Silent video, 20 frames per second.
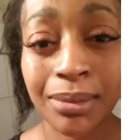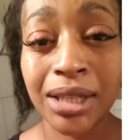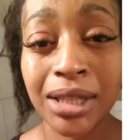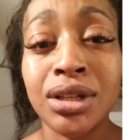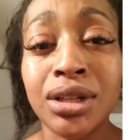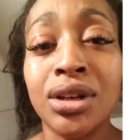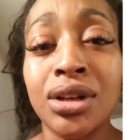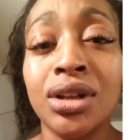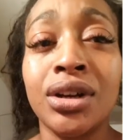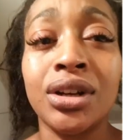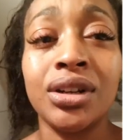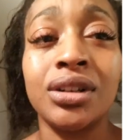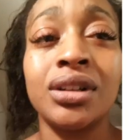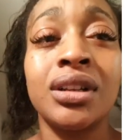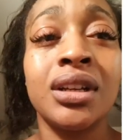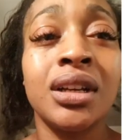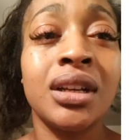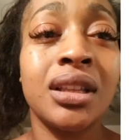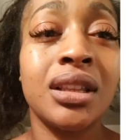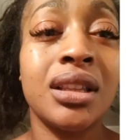me to learn
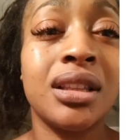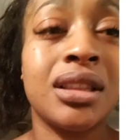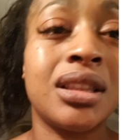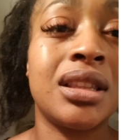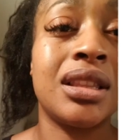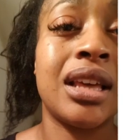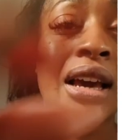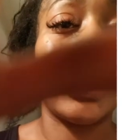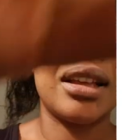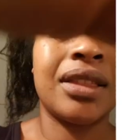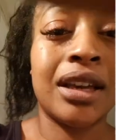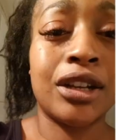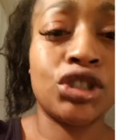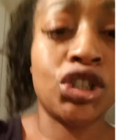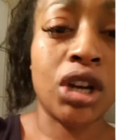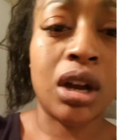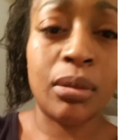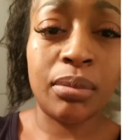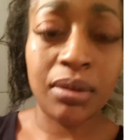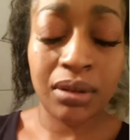their
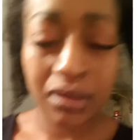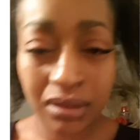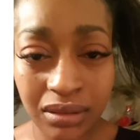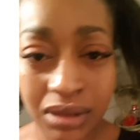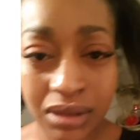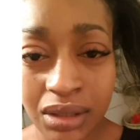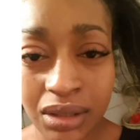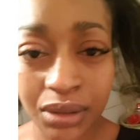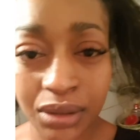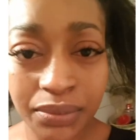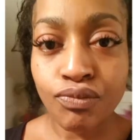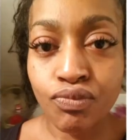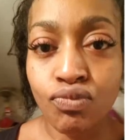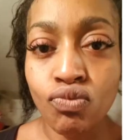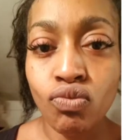job, you know.